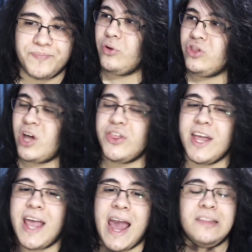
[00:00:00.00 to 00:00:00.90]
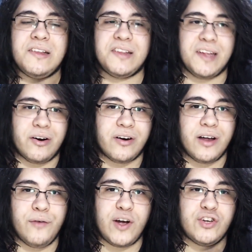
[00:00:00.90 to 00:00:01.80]
Nothing ends here
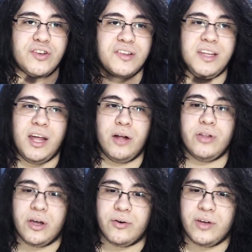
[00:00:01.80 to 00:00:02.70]
if I just kill you.